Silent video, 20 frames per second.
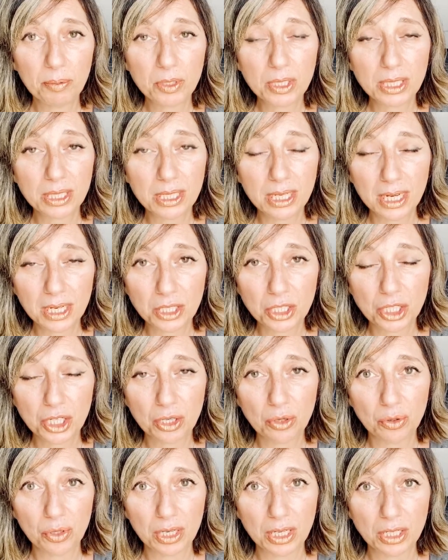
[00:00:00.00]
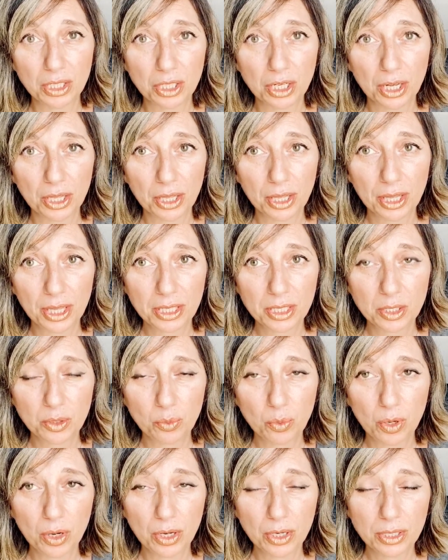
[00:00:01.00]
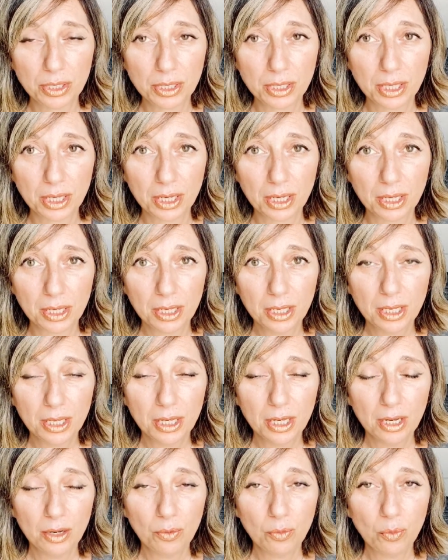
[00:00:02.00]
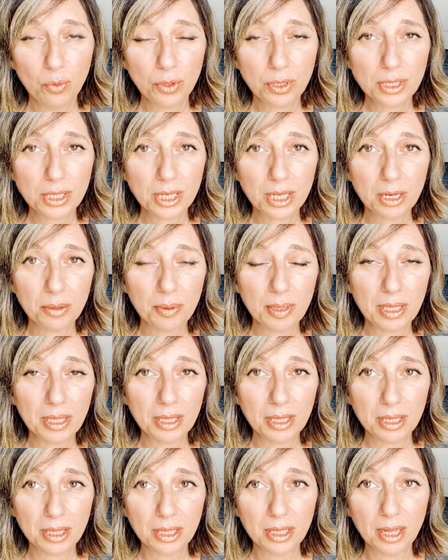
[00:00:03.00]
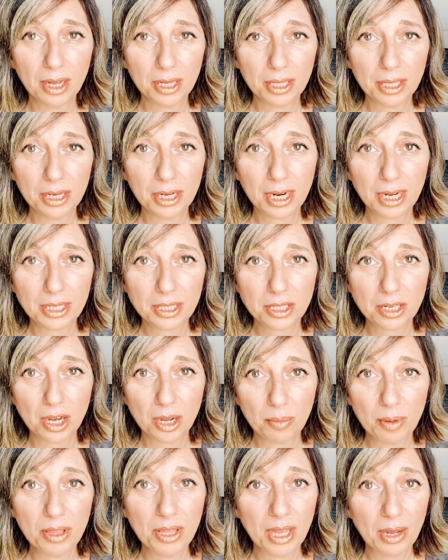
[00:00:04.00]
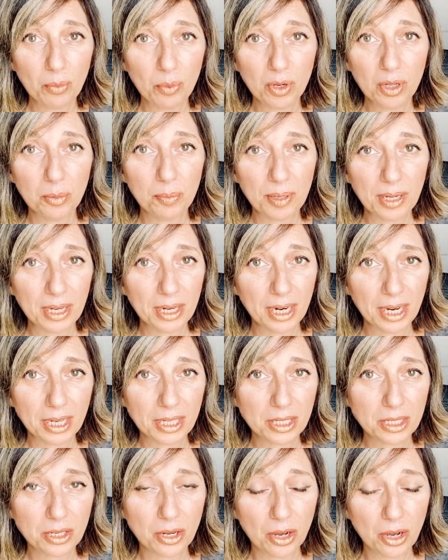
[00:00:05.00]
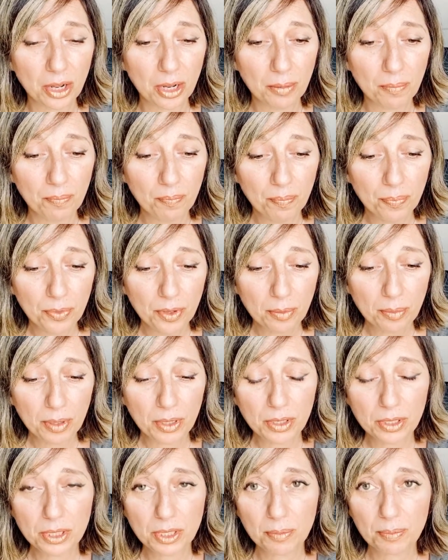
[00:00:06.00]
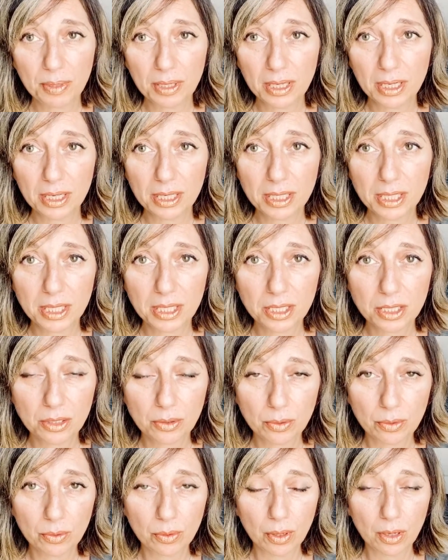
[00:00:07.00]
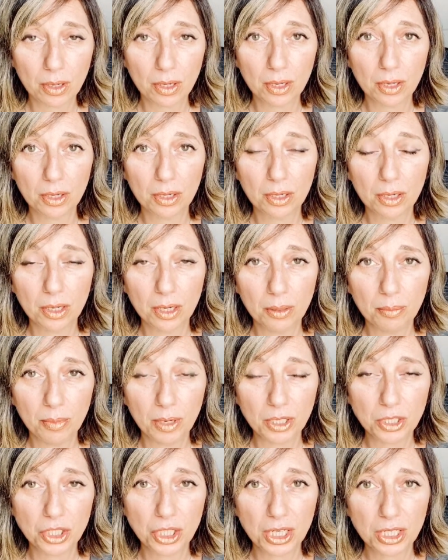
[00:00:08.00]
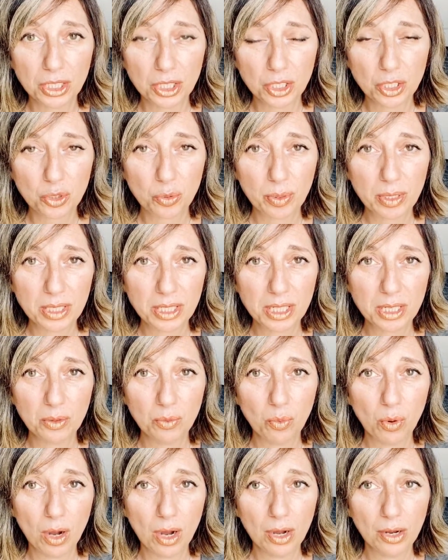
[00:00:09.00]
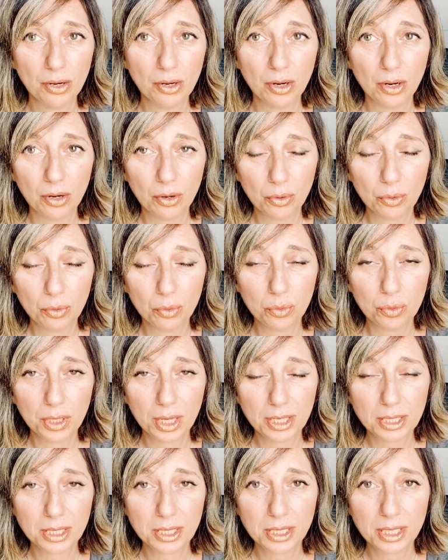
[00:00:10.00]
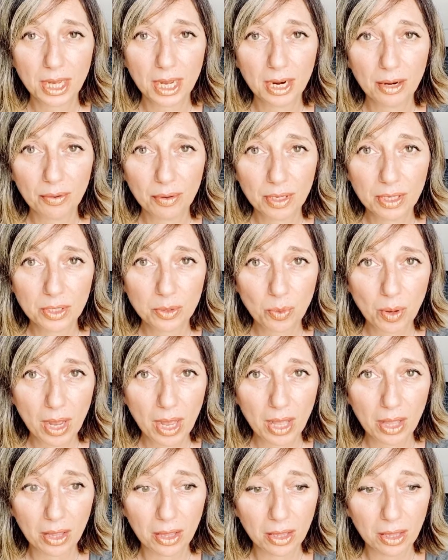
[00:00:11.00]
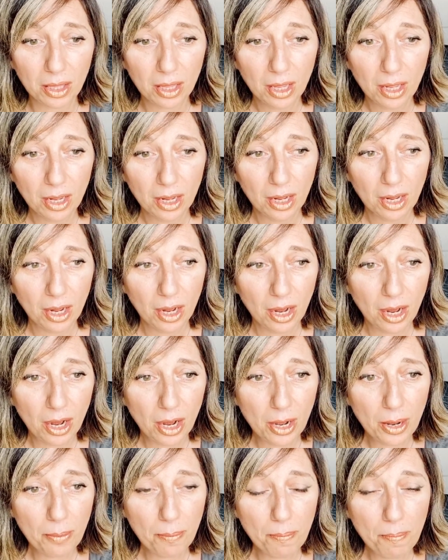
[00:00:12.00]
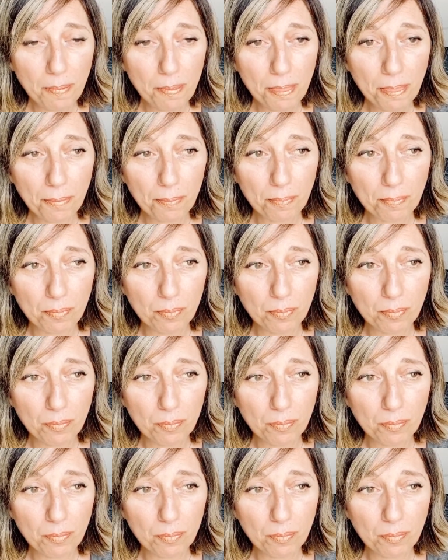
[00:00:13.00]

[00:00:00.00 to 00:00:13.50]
snitching on each other, that's the worst thing. What is it going to be like the next time? And there will be a next time, because I've been listening to Agenda 21. Oh, that's scary as well. Trying